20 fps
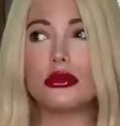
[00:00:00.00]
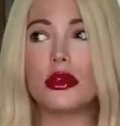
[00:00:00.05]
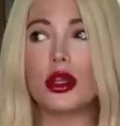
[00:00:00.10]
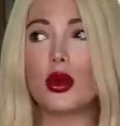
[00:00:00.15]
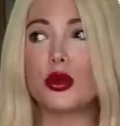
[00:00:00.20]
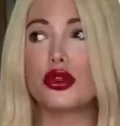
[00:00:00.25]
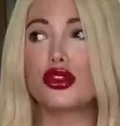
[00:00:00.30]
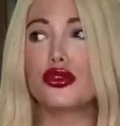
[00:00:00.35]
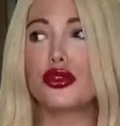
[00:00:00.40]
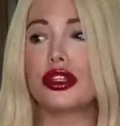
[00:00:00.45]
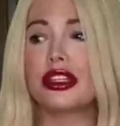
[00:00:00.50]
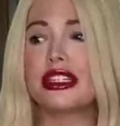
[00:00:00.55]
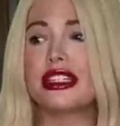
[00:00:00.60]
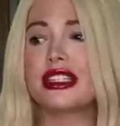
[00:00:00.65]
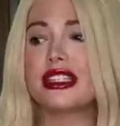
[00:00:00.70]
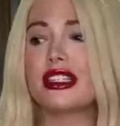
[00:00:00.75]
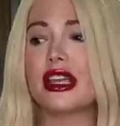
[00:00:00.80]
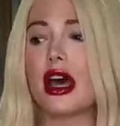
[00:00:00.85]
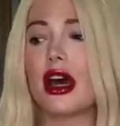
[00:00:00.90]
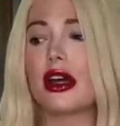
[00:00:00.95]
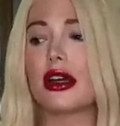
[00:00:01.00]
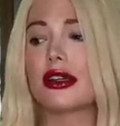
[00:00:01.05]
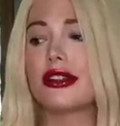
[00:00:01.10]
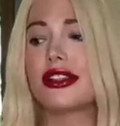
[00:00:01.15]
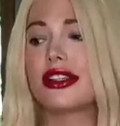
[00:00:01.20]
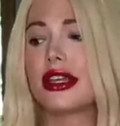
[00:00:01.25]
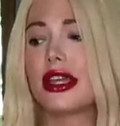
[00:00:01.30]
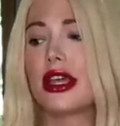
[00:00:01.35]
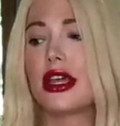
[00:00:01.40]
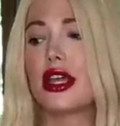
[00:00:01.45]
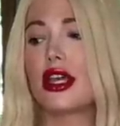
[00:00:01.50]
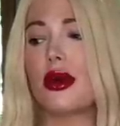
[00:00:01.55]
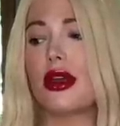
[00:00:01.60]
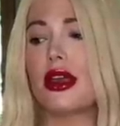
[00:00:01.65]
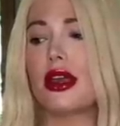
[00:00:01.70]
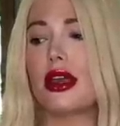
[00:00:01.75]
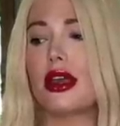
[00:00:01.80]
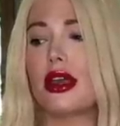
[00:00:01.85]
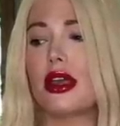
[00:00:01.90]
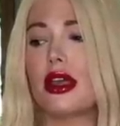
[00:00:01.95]
which really sucked.
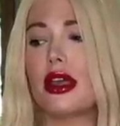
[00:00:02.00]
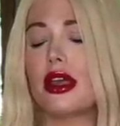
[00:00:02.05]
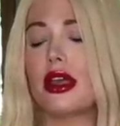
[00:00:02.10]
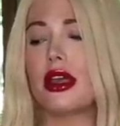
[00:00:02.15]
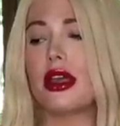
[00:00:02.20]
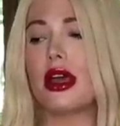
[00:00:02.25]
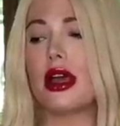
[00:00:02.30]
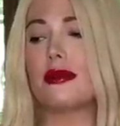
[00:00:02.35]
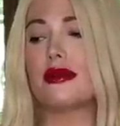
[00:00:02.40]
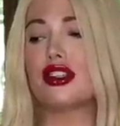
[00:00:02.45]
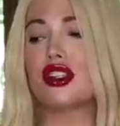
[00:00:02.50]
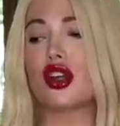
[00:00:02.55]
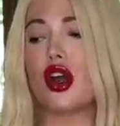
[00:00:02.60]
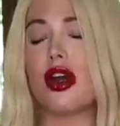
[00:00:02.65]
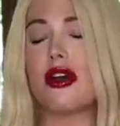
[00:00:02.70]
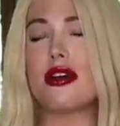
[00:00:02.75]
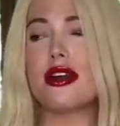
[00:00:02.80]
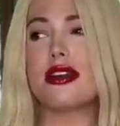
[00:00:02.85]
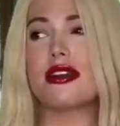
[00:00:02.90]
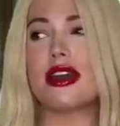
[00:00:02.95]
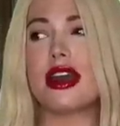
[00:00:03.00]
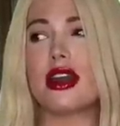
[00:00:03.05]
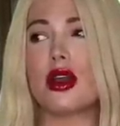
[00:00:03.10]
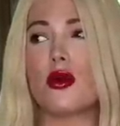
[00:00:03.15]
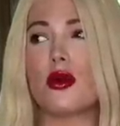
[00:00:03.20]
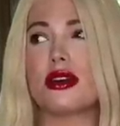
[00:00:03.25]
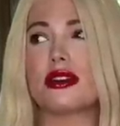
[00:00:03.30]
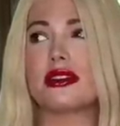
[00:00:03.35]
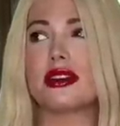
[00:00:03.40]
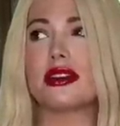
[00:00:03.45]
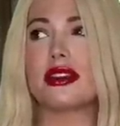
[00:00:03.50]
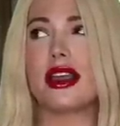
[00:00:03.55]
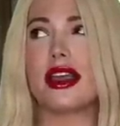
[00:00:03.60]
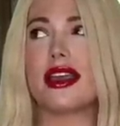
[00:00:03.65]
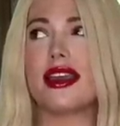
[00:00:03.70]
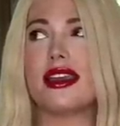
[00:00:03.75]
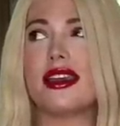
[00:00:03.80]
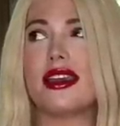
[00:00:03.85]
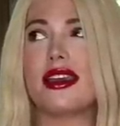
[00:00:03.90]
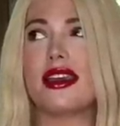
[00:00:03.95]
I'm sorry that it wasn't
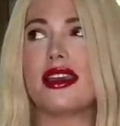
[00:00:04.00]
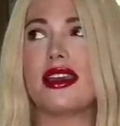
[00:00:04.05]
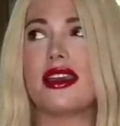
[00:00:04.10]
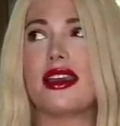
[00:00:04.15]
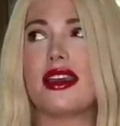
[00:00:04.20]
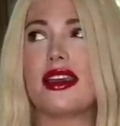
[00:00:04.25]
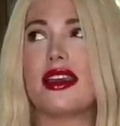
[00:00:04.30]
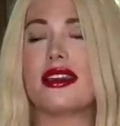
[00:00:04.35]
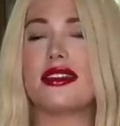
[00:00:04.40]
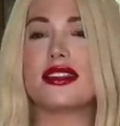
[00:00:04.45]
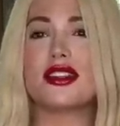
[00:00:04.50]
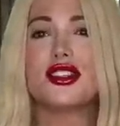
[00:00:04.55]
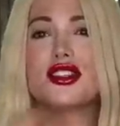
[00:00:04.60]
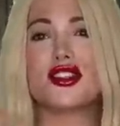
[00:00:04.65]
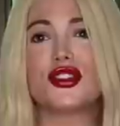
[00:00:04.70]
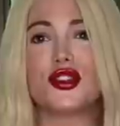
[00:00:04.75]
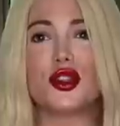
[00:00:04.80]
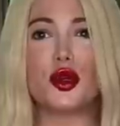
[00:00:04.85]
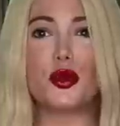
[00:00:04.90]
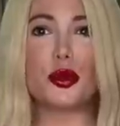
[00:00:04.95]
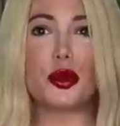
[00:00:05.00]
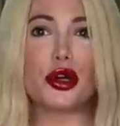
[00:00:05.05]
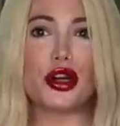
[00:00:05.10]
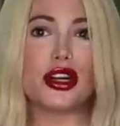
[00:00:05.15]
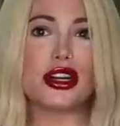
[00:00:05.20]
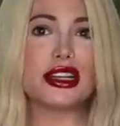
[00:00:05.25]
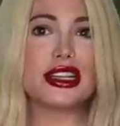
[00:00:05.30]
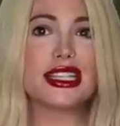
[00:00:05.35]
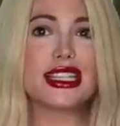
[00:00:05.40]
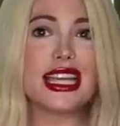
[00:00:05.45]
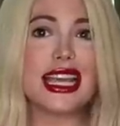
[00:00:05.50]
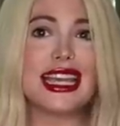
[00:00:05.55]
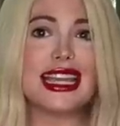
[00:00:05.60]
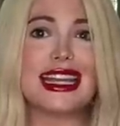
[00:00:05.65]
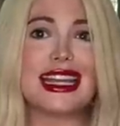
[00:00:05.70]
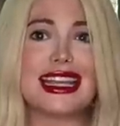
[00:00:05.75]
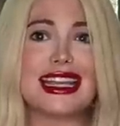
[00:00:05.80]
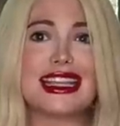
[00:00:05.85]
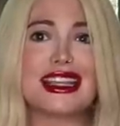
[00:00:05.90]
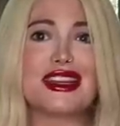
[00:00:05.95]
like super
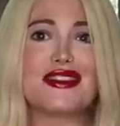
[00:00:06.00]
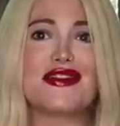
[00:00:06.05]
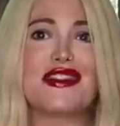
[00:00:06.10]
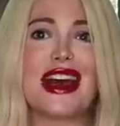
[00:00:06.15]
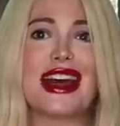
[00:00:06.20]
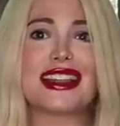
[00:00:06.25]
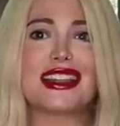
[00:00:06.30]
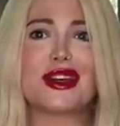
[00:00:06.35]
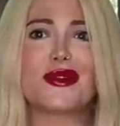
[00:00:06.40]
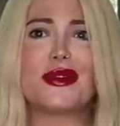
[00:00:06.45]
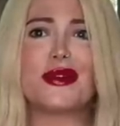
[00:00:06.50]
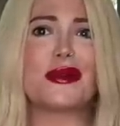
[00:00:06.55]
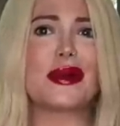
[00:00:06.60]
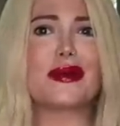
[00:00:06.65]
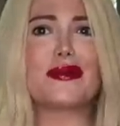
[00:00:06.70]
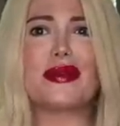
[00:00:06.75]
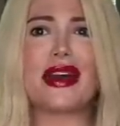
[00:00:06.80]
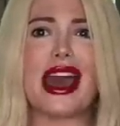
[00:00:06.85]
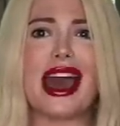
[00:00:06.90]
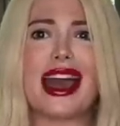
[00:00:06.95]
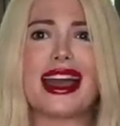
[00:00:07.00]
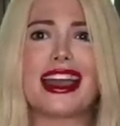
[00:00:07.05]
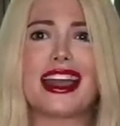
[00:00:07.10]
exciting, the fact that we went back.